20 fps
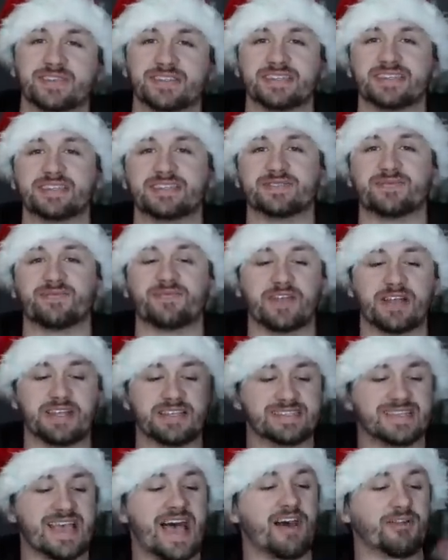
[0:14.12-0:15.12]
visiting some
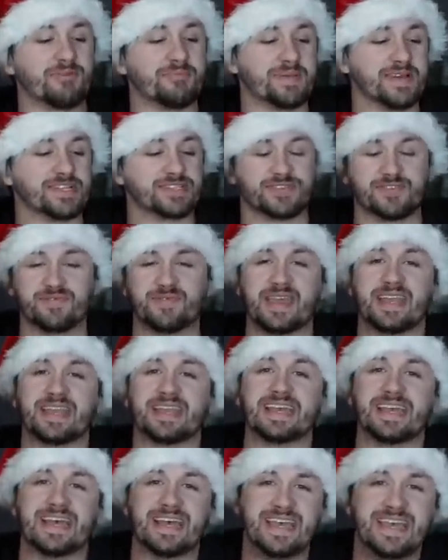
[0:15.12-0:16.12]
friends out in
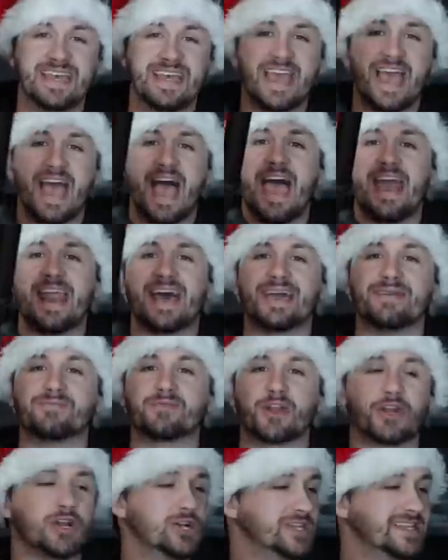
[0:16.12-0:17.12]
Pennsylvania, and
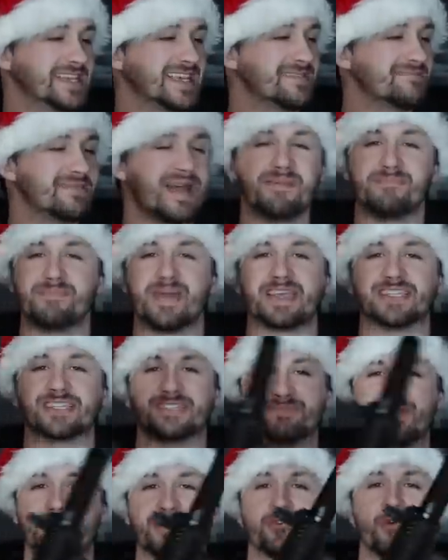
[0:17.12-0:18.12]
I'm currently in my
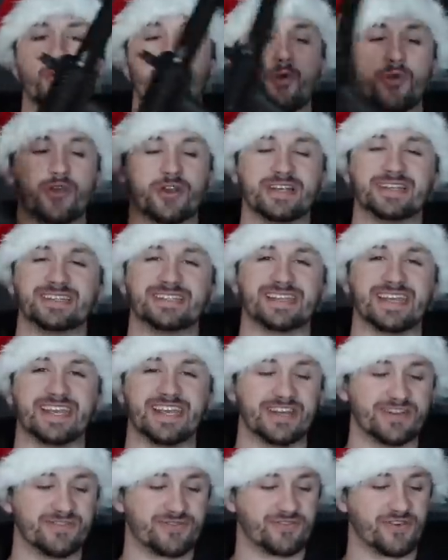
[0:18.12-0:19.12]
basement,
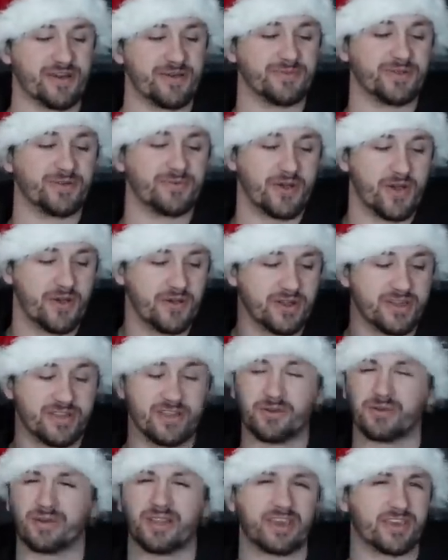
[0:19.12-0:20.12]
quarantined from the Rona.
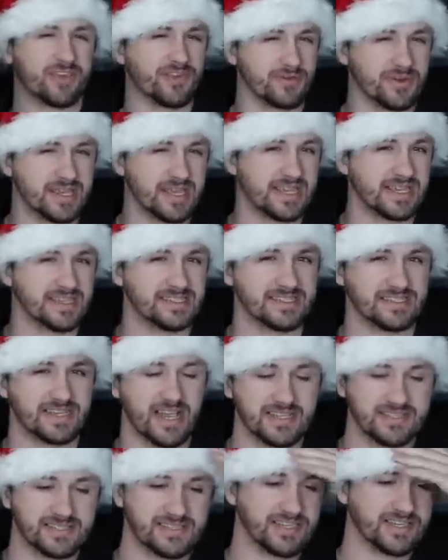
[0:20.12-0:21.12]
There were like three kids that
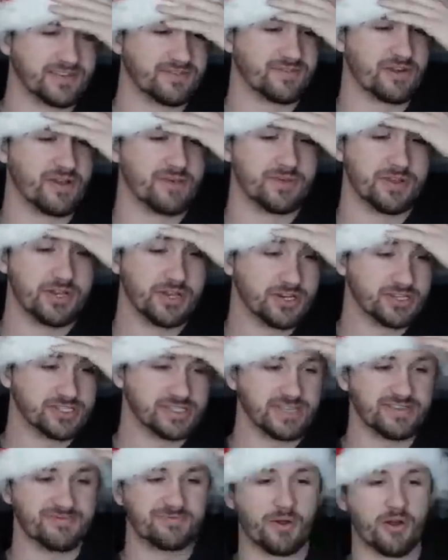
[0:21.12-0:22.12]
got sick from New
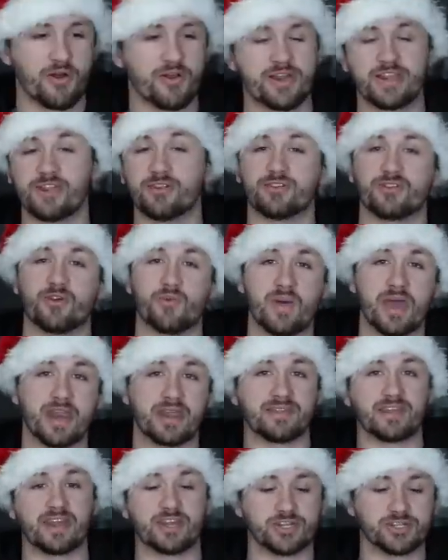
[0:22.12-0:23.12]
Year's Eve party or the
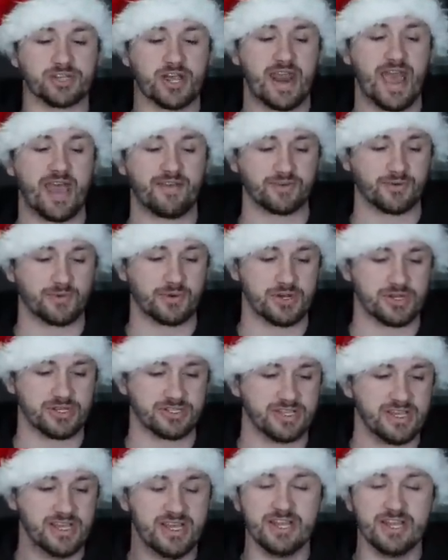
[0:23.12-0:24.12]
wedding that I shot afterwards.